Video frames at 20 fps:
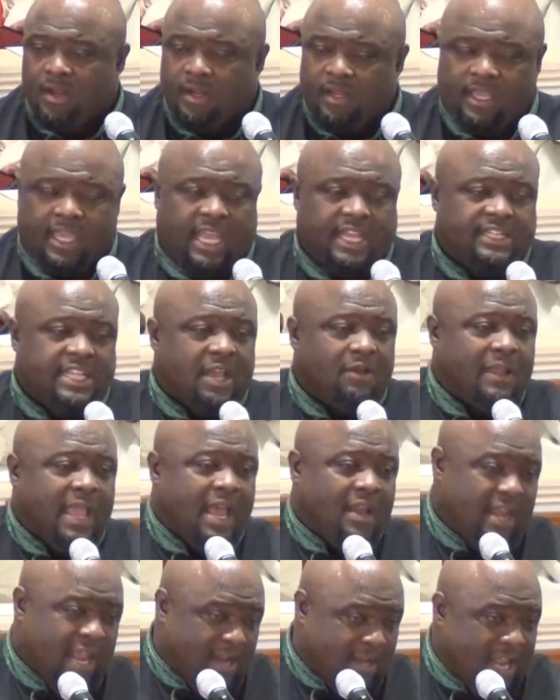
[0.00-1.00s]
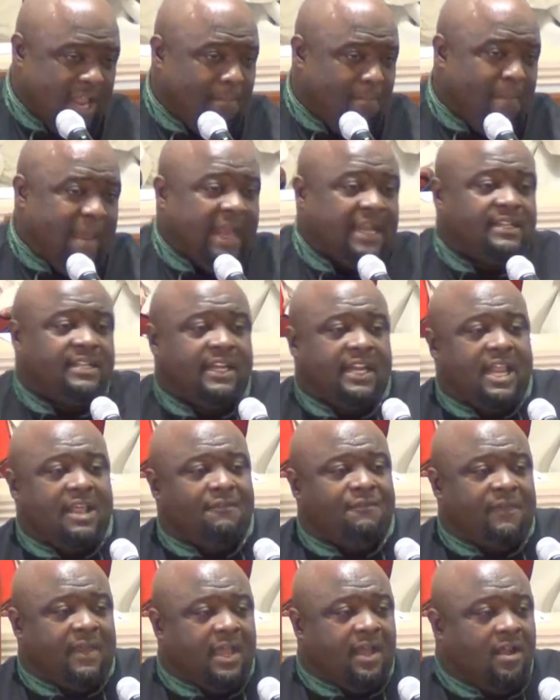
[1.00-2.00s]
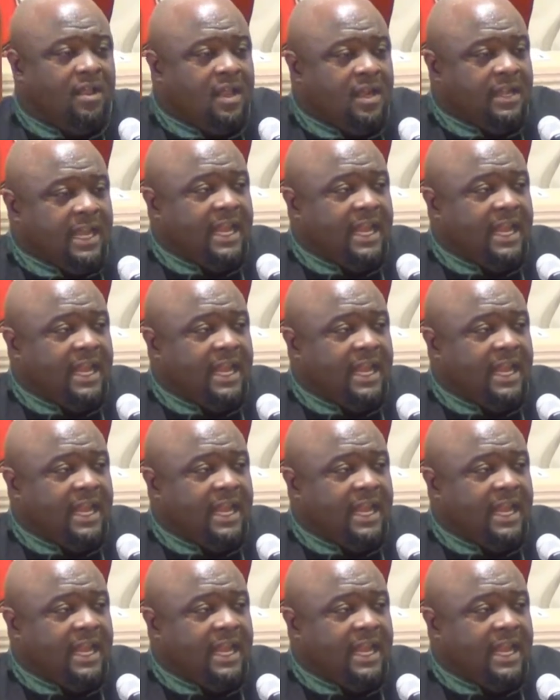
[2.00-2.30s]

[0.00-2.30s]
Kids that make it to the NFL,